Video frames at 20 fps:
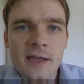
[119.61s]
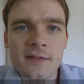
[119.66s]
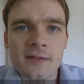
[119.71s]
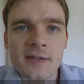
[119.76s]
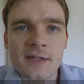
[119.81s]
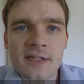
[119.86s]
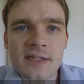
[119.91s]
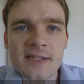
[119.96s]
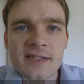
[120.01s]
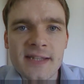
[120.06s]

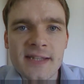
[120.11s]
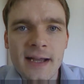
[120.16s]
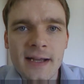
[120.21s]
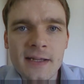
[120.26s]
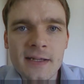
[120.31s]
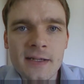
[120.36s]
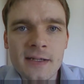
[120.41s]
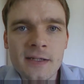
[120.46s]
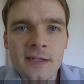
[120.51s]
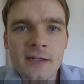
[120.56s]
the
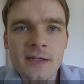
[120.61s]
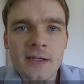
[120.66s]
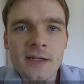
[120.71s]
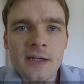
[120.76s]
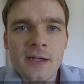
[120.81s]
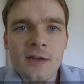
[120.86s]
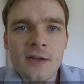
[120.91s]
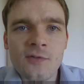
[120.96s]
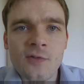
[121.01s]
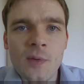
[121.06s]
desire
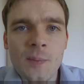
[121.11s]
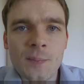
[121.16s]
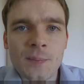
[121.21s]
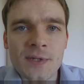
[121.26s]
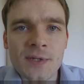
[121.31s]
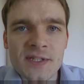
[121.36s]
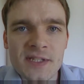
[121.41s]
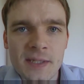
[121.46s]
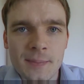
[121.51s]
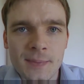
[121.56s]
for
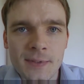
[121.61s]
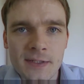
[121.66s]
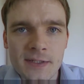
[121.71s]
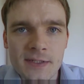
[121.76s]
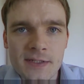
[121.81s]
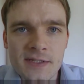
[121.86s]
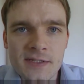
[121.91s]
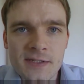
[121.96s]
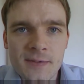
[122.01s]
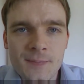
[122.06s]

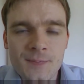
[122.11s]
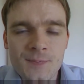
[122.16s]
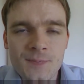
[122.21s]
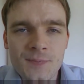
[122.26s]
principles